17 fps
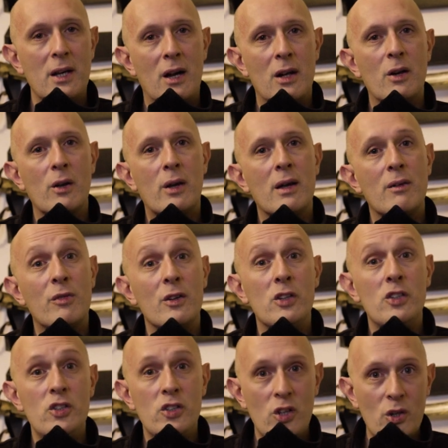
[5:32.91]
and looking for
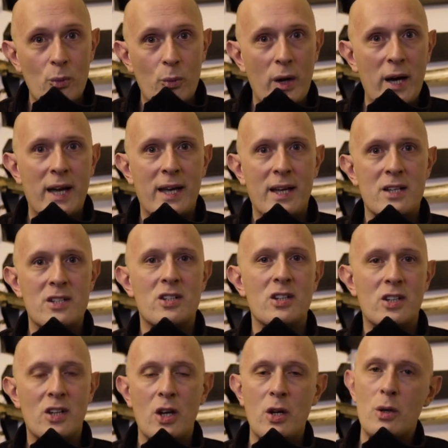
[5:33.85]
new ways
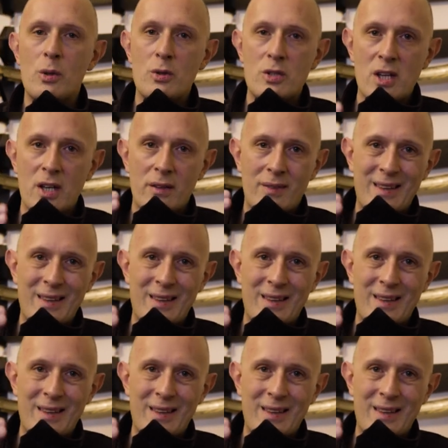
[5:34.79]
to use